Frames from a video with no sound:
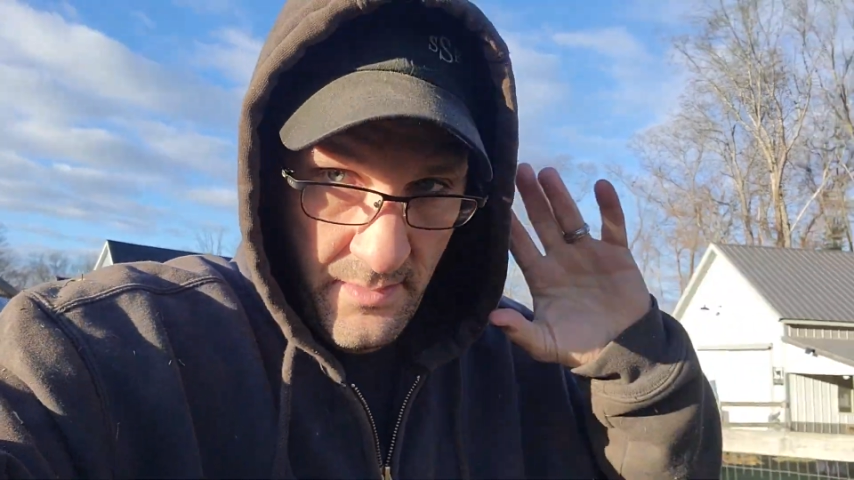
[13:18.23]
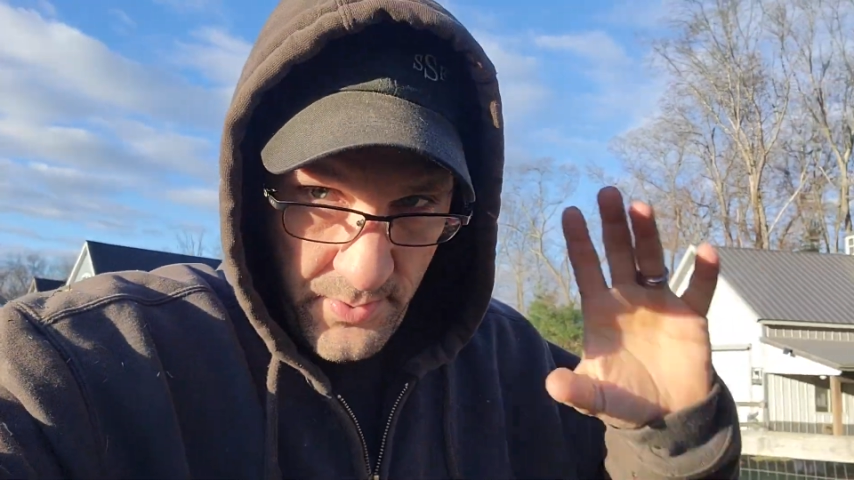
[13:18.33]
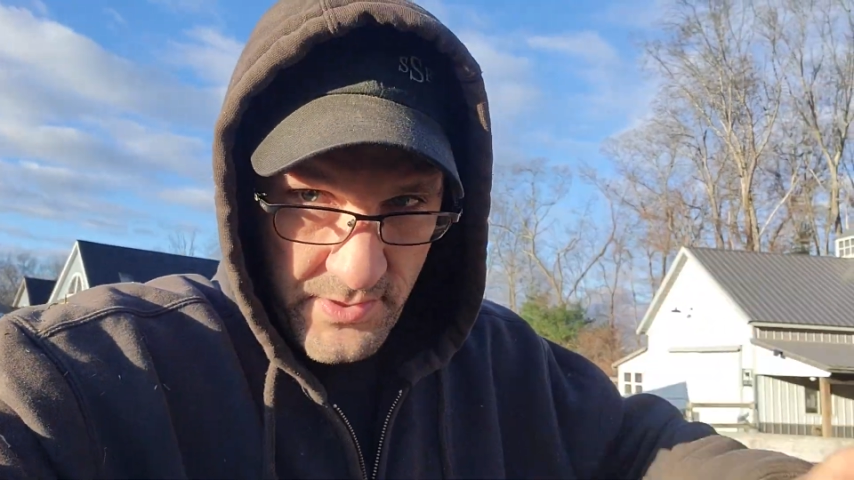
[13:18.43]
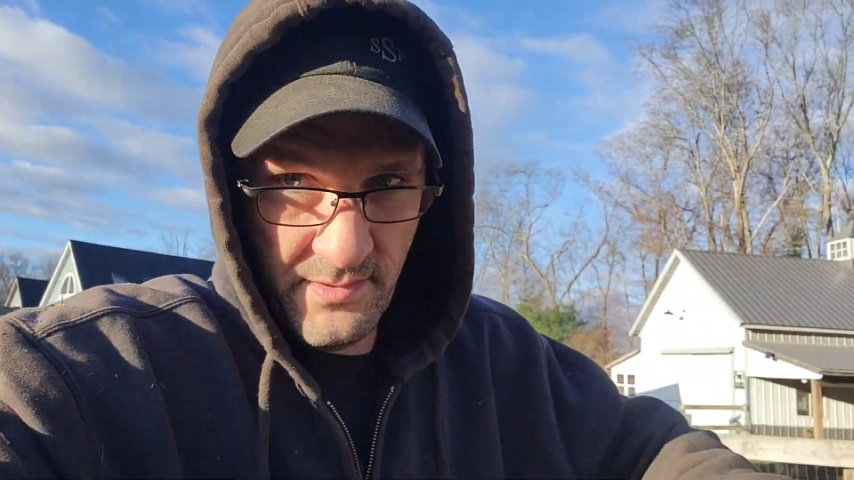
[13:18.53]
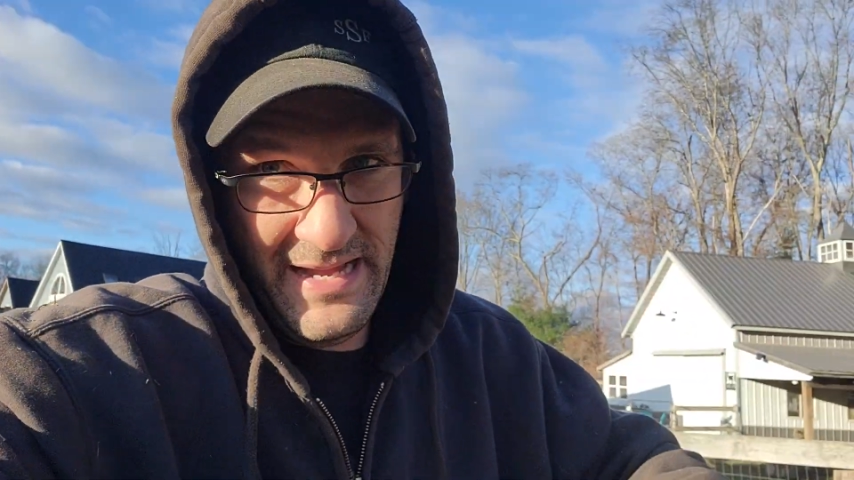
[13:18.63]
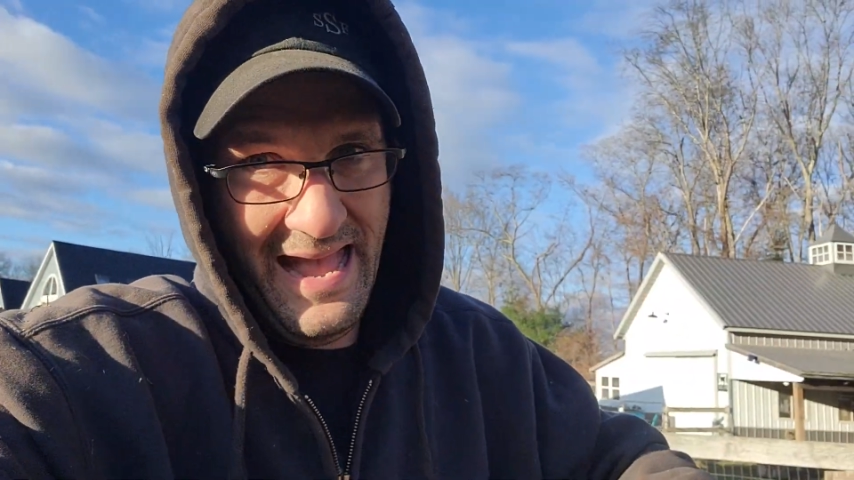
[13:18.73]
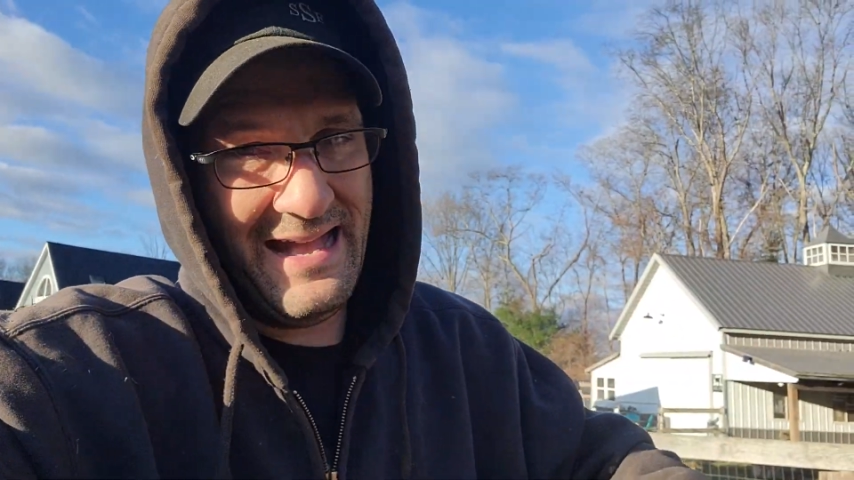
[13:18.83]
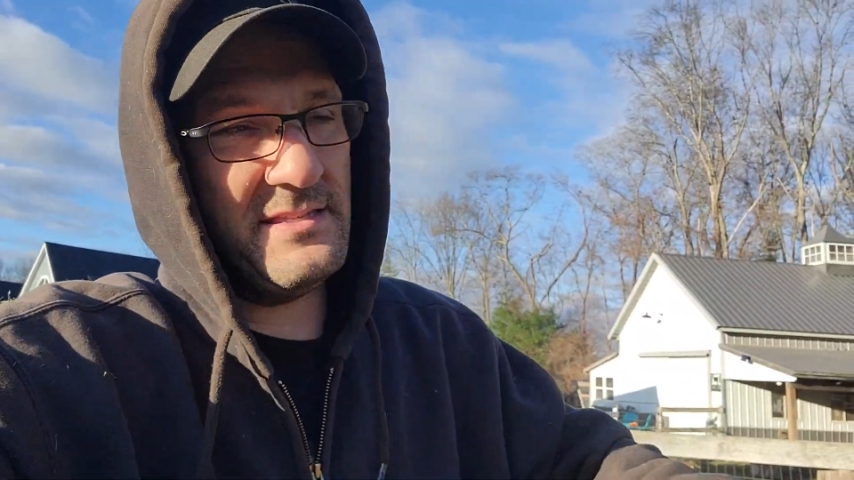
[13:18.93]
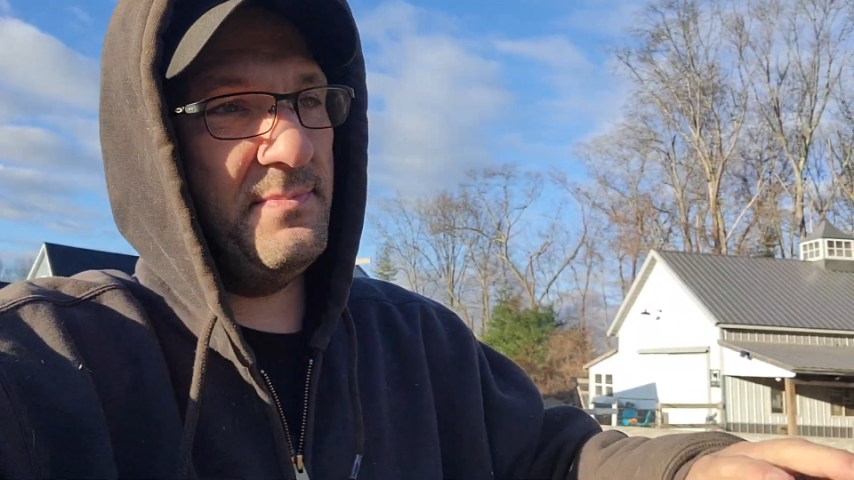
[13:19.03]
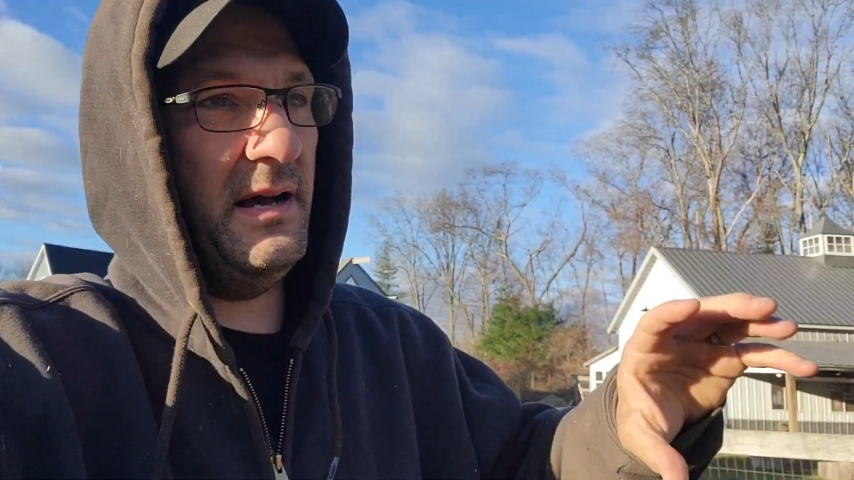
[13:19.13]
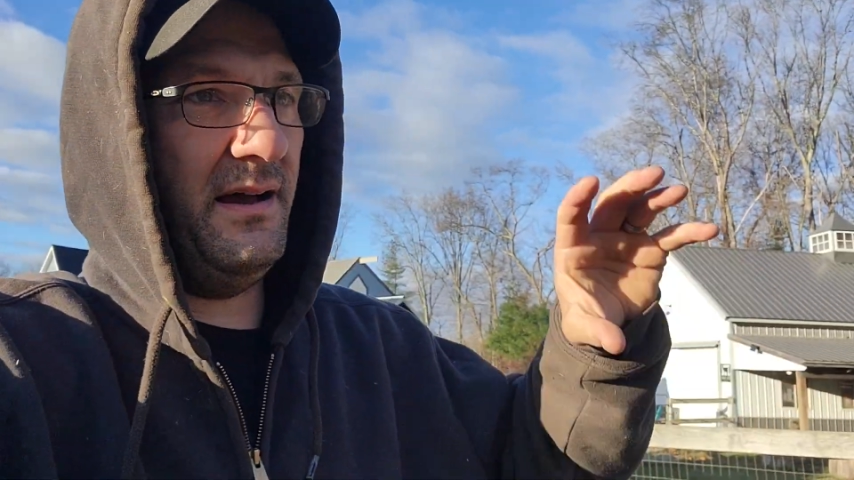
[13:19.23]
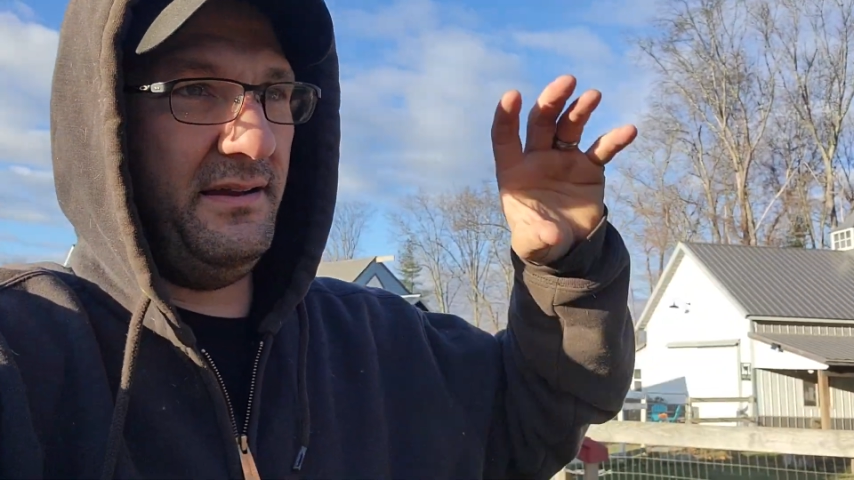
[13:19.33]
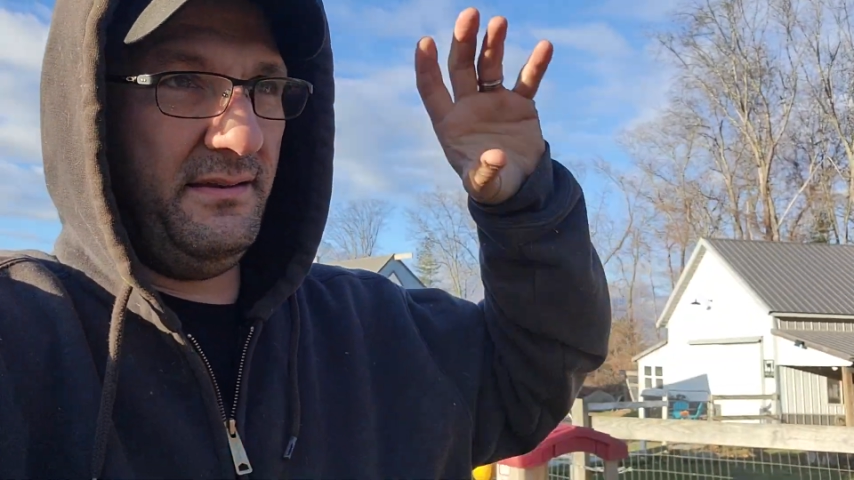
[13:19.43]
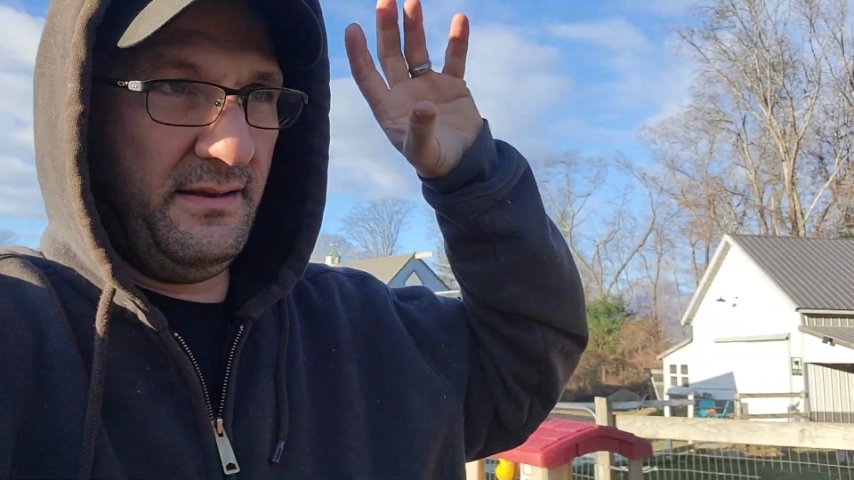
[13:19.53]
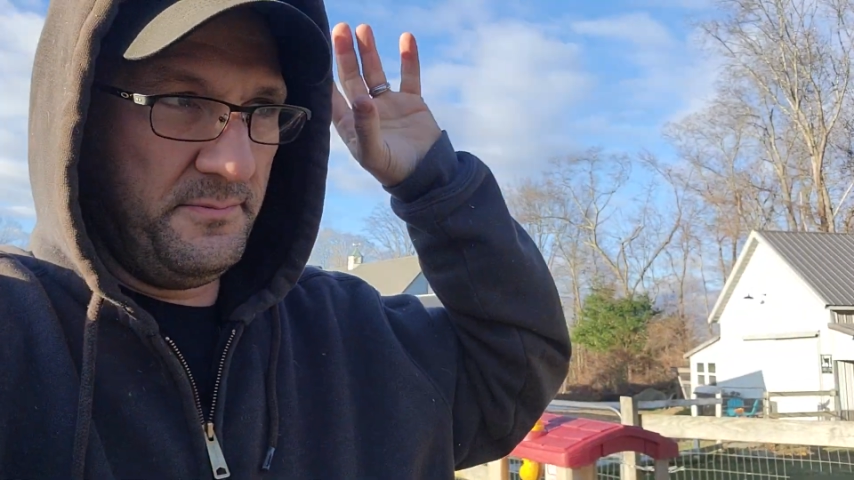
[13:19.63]
put some ads
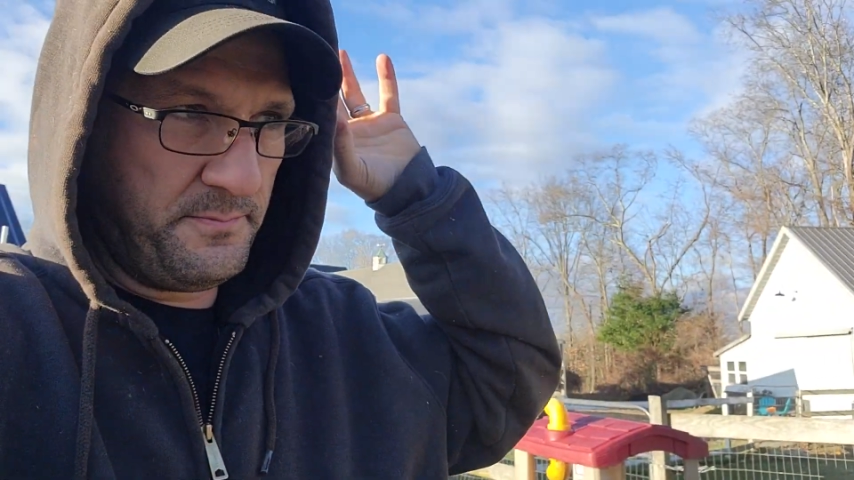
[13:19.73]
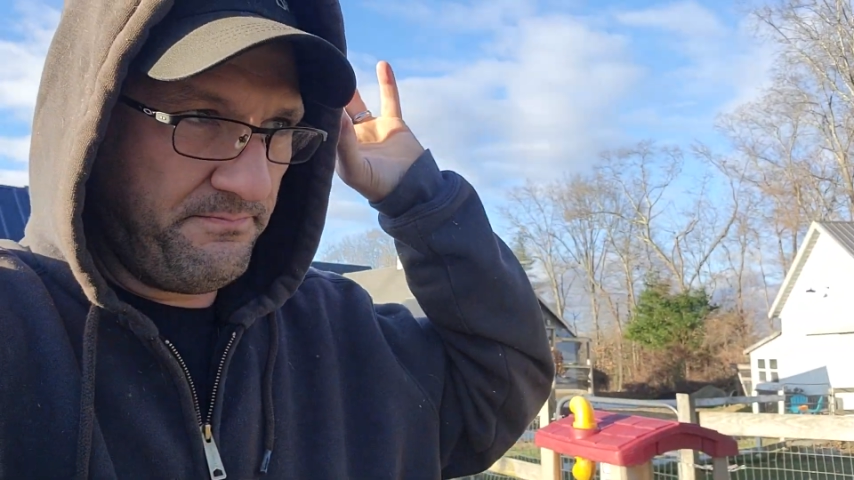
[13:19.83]
behind it.